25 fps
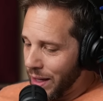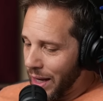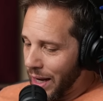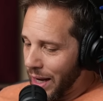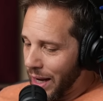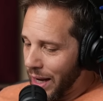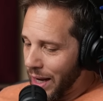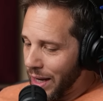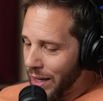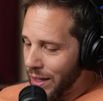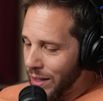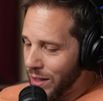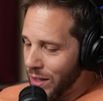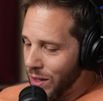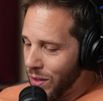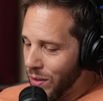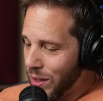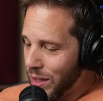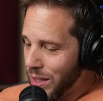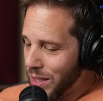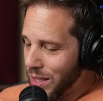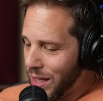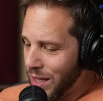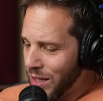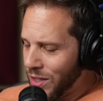And
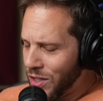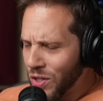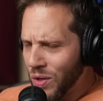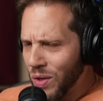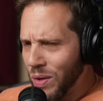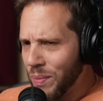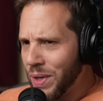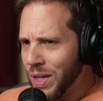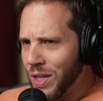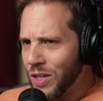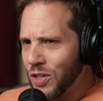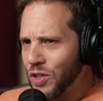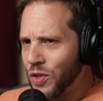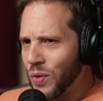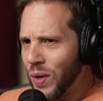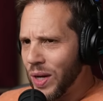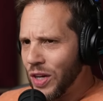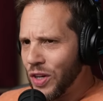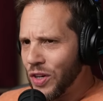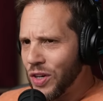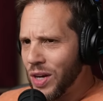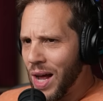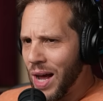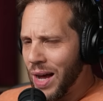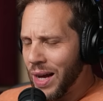Cody says, so let me get this
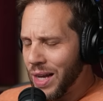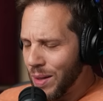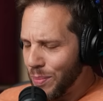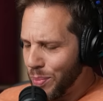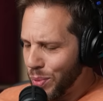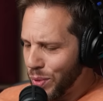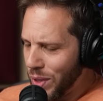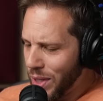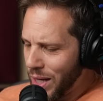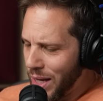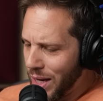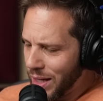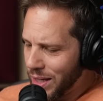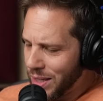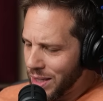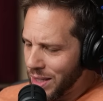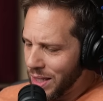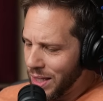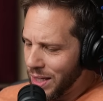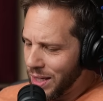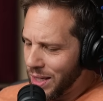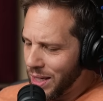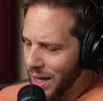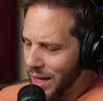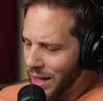right. You're not going to put the
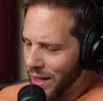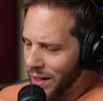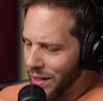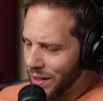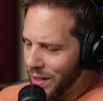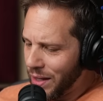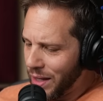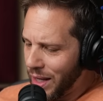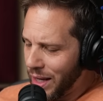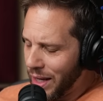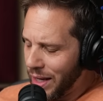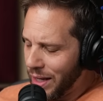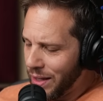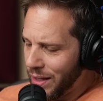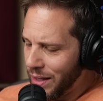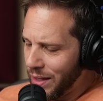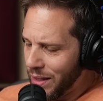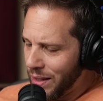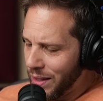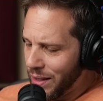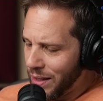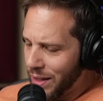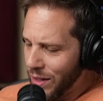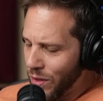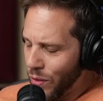NXT title on the line?
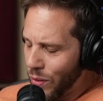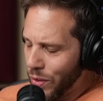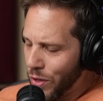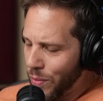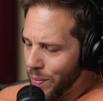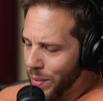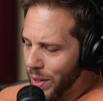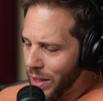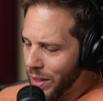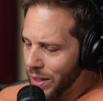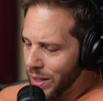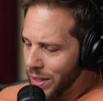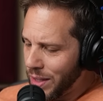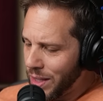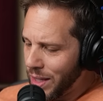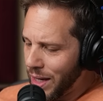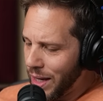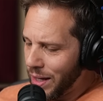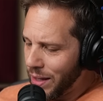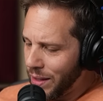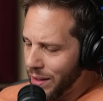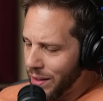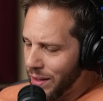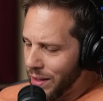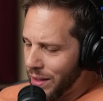North American
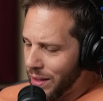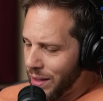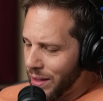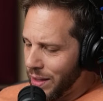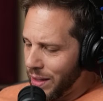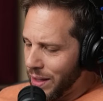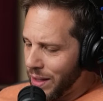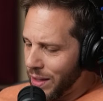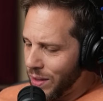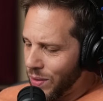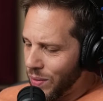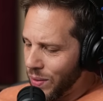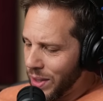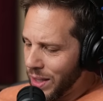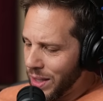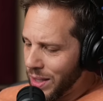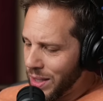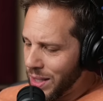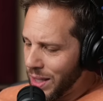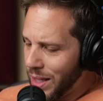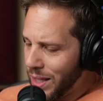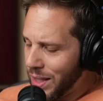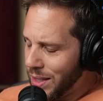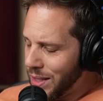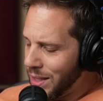title? And Rhea
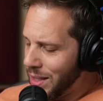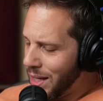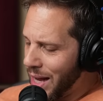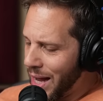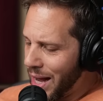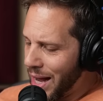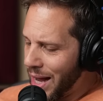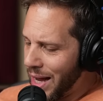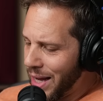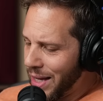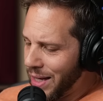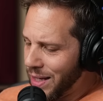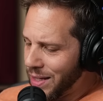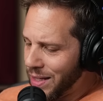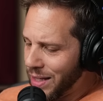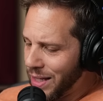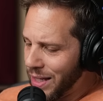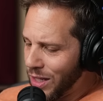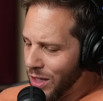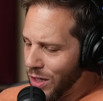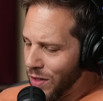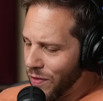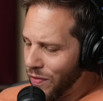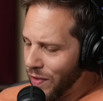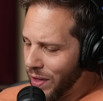says, nah, he doesn't
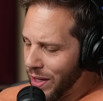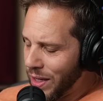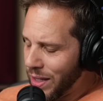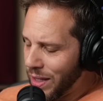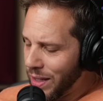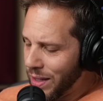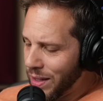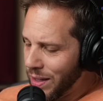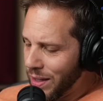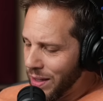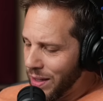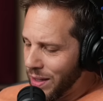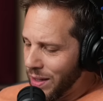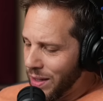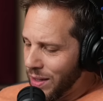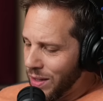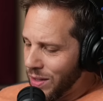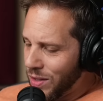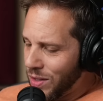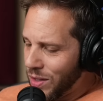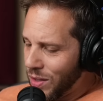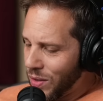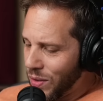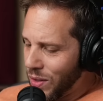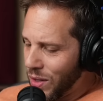need to defend it.
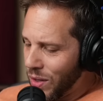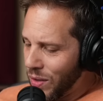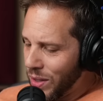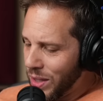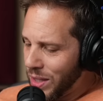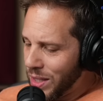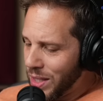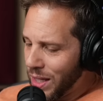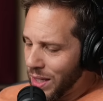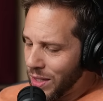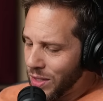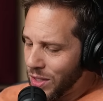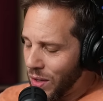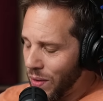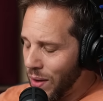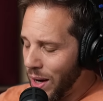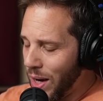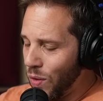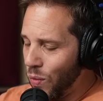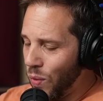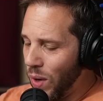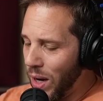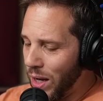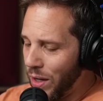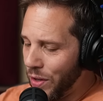So Cody says, all
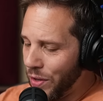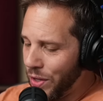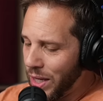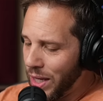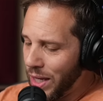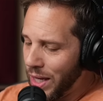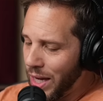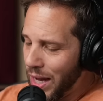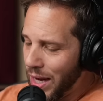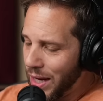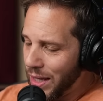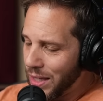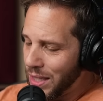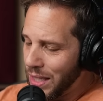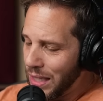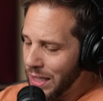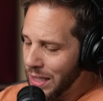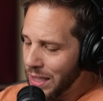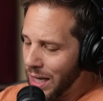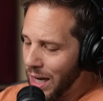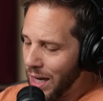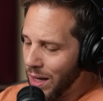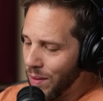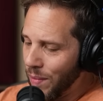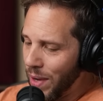right, well, the
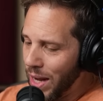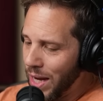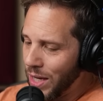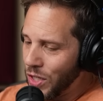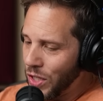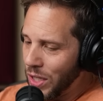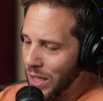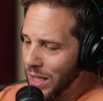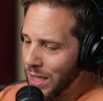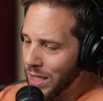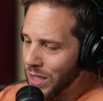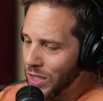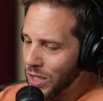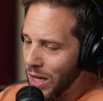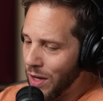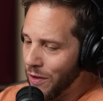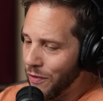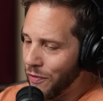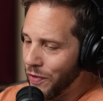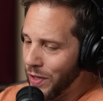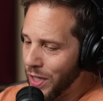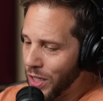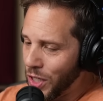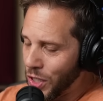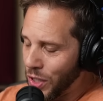NXT title match is
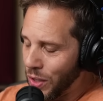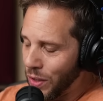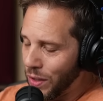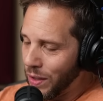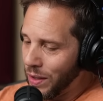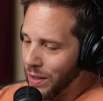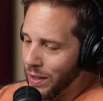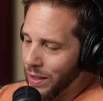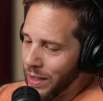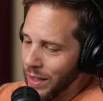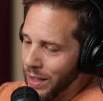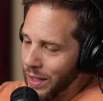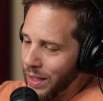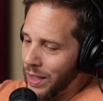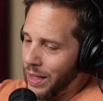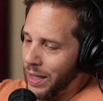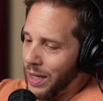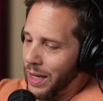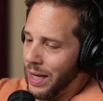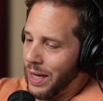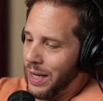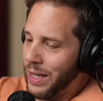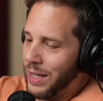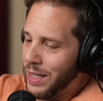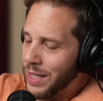official.
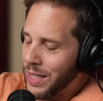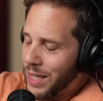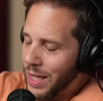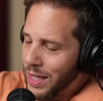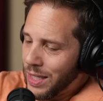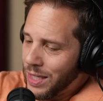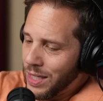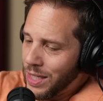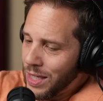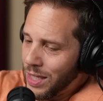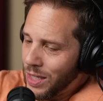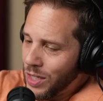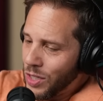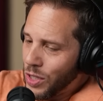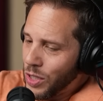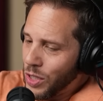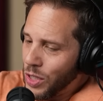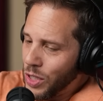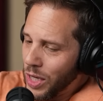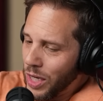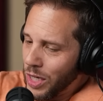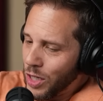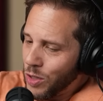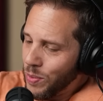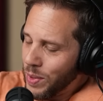And he says, since the
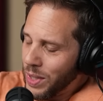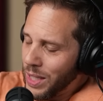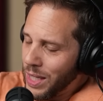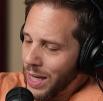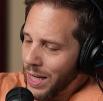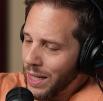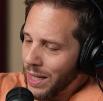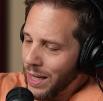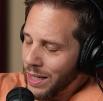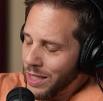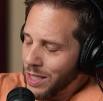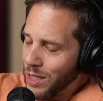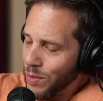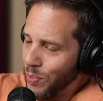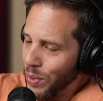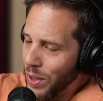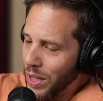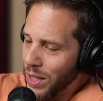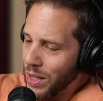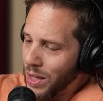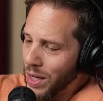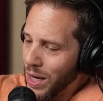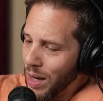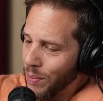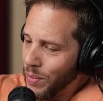Judgment Day likes to
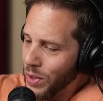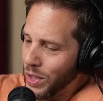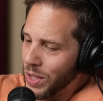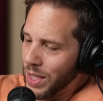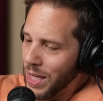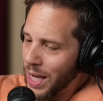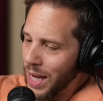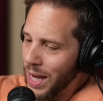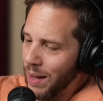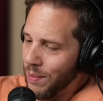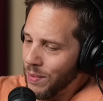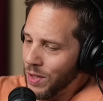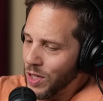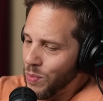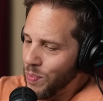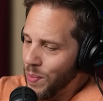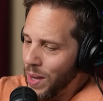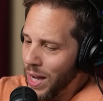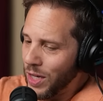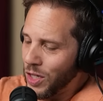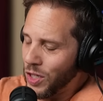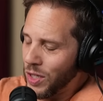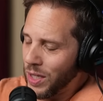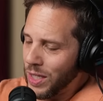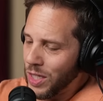play the numbers game, this
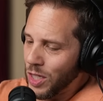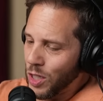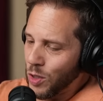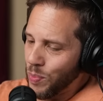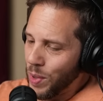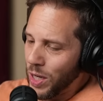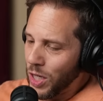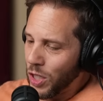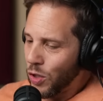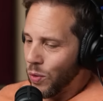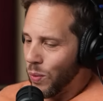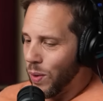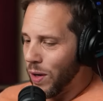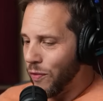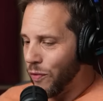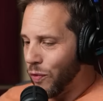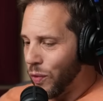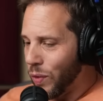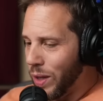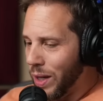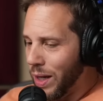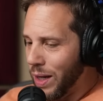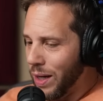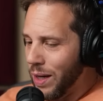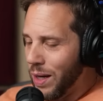match needs a special
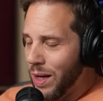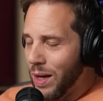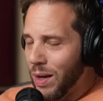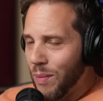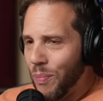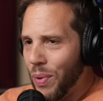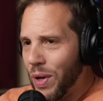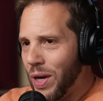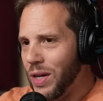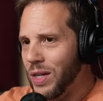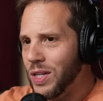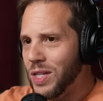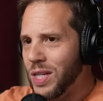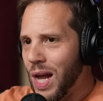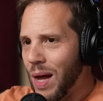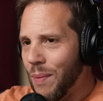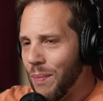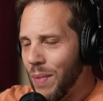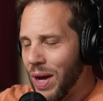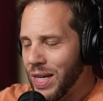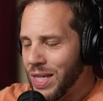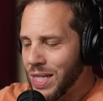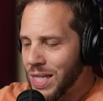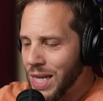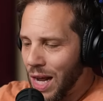referee. But it is
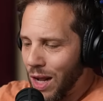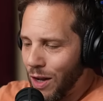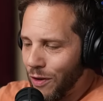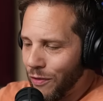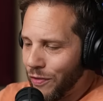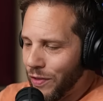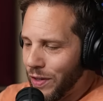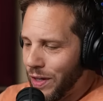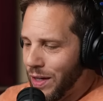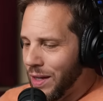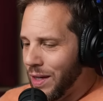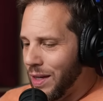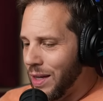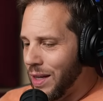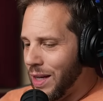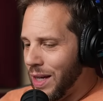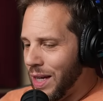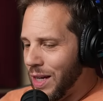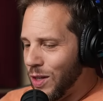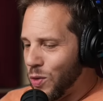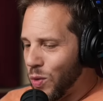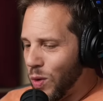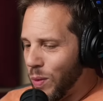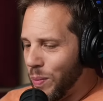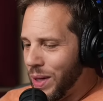not myself.
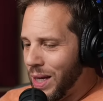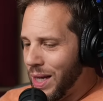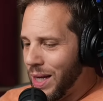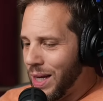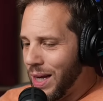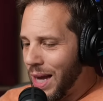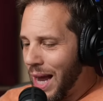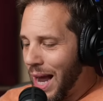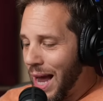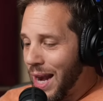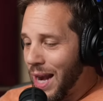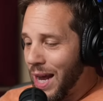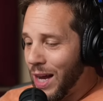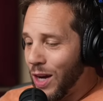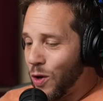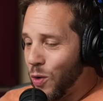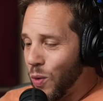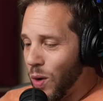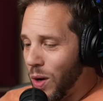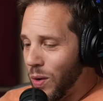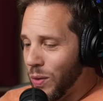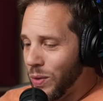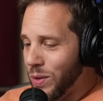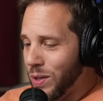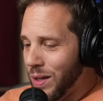It will be, and I
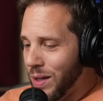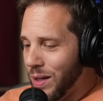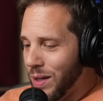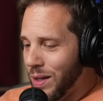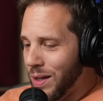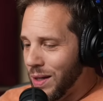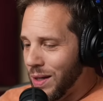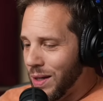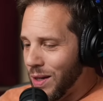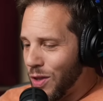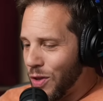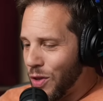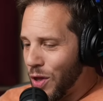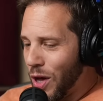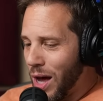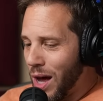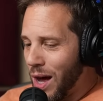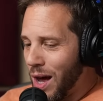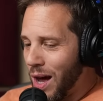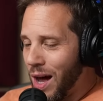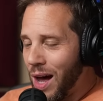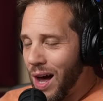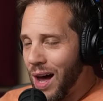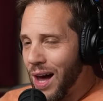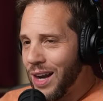quote, the
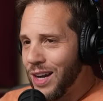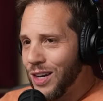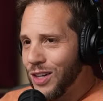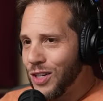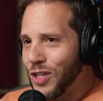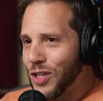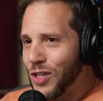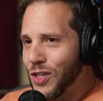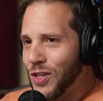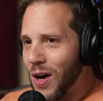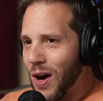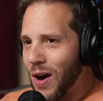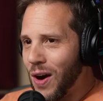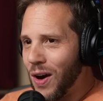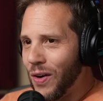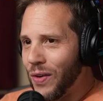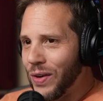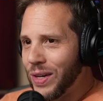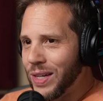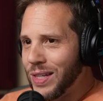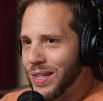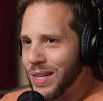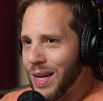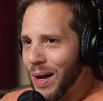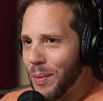hottest
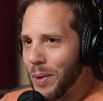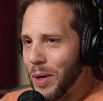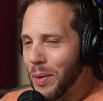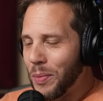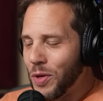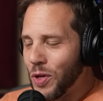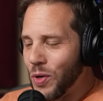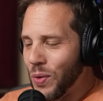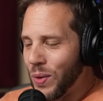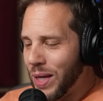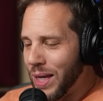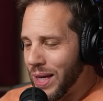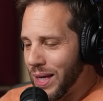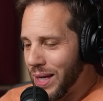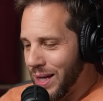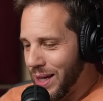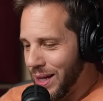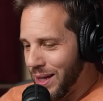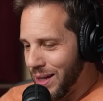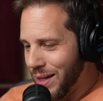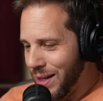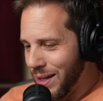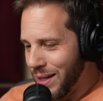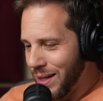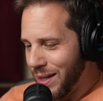star in
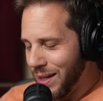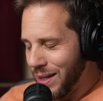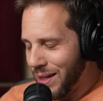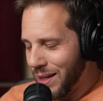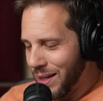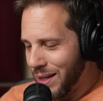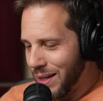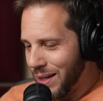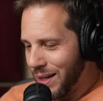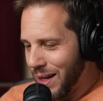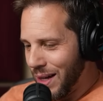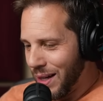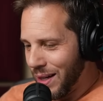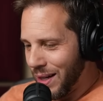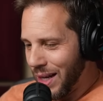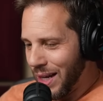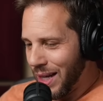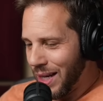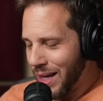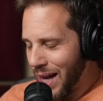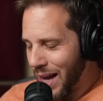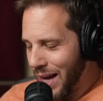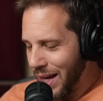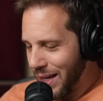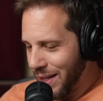WWE,
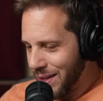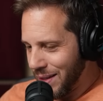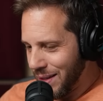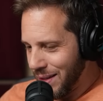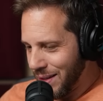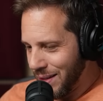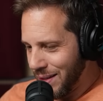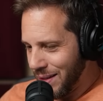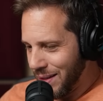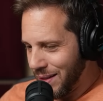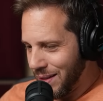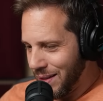LA Knight.